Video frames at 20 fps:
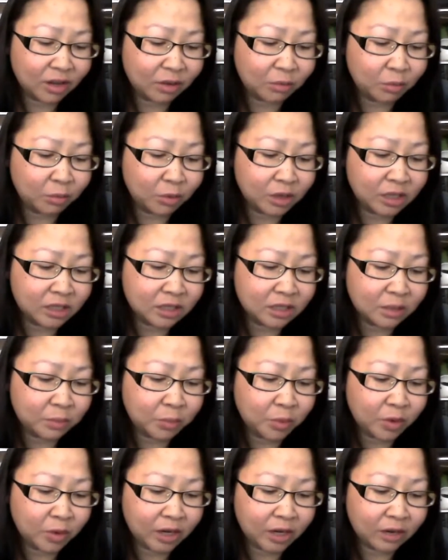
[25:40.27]
what is the
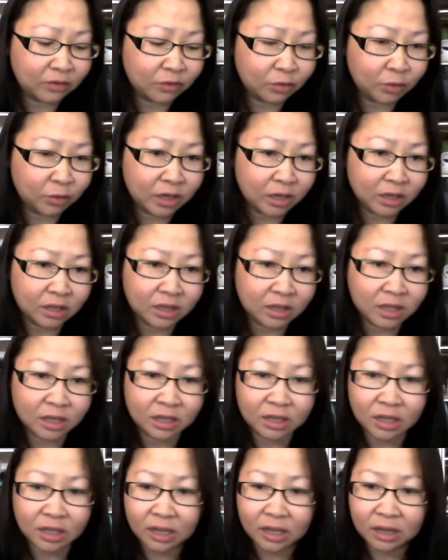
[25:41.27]
point if we
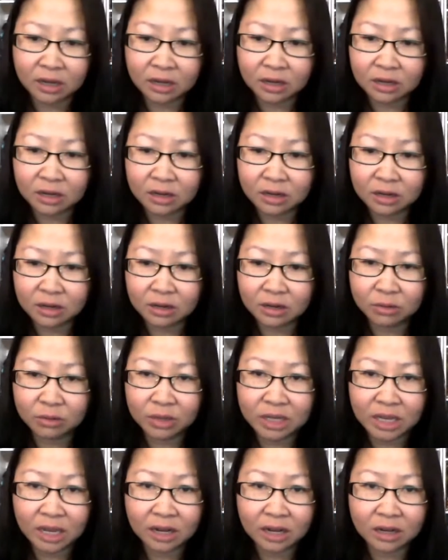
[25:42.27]
think like we
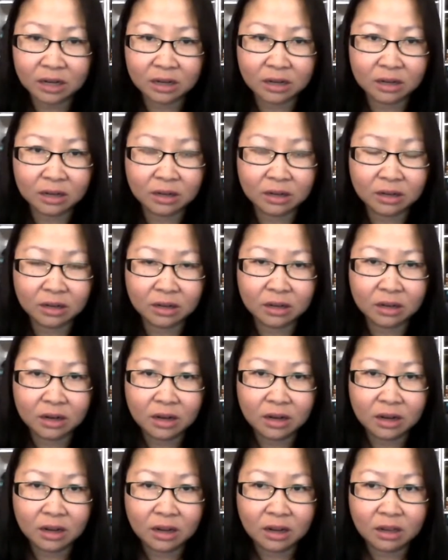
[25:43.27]
can't?
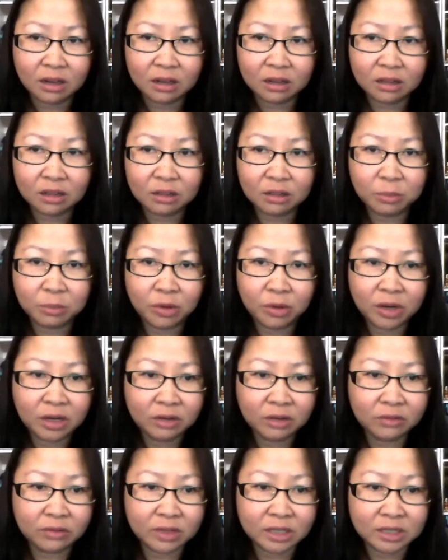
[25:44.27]
The point
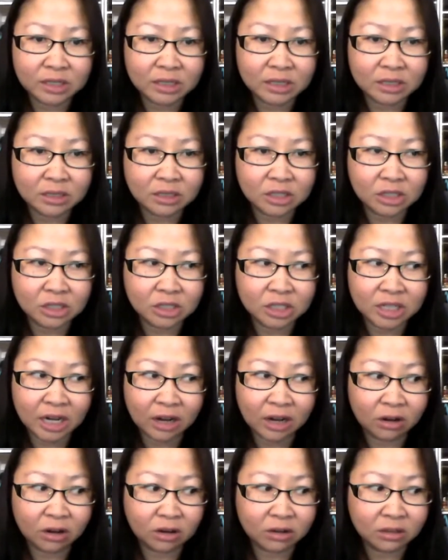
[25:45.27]
of this is to
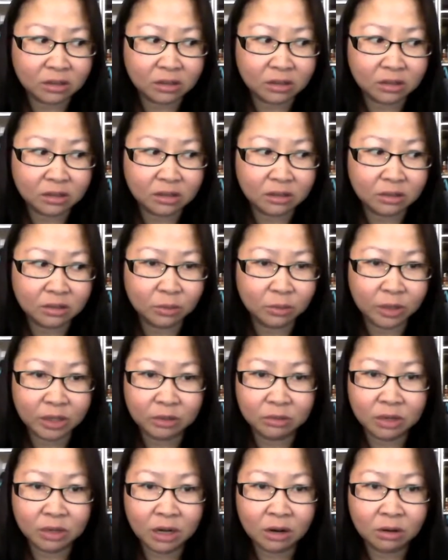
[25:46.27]
share what
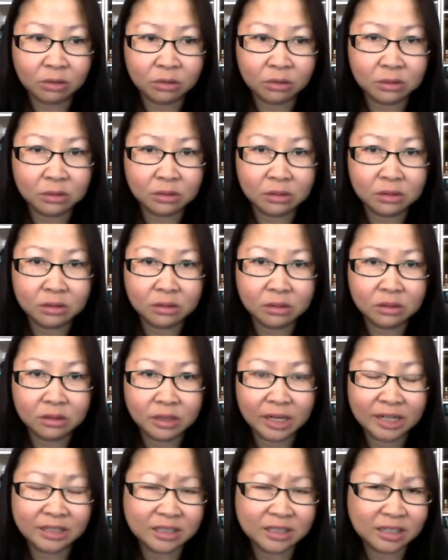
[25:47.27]
you know
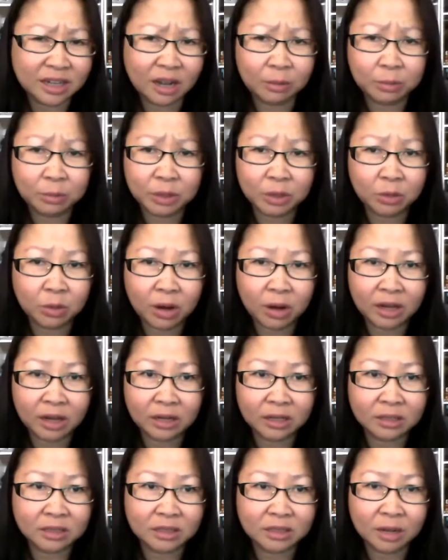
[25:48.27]
and to not be quiet
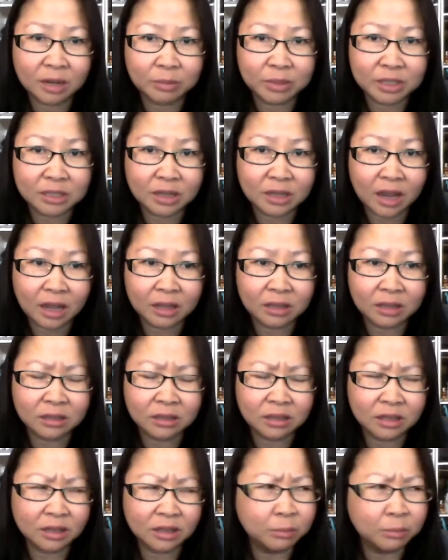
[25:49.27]
and to not be
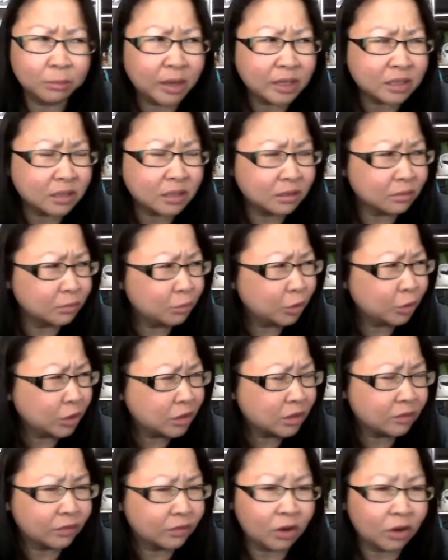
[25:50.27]
silent. And
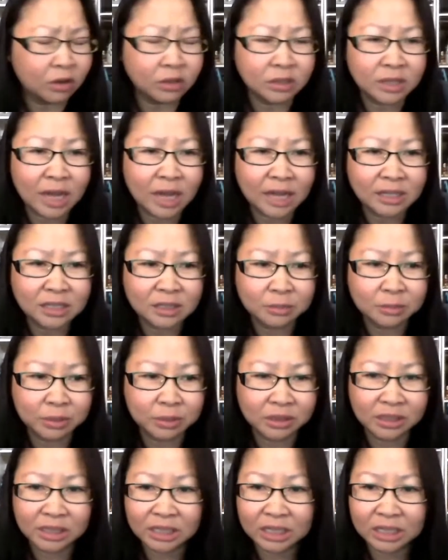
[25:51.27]
worst of all, not to
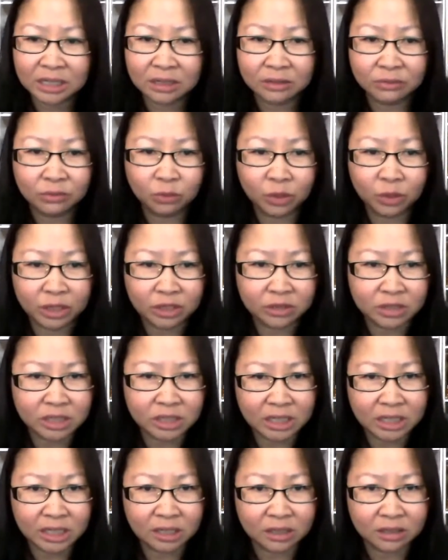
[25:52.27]
believe what you're
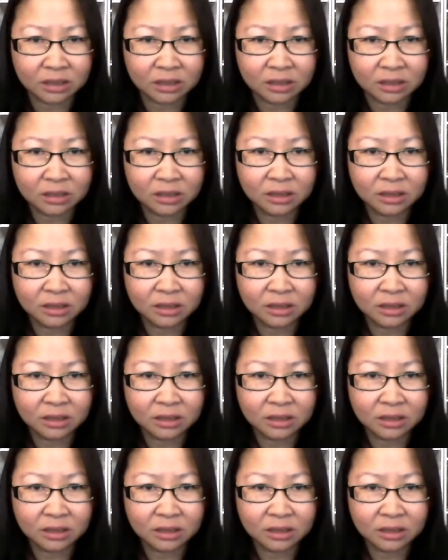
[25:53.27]
seeing,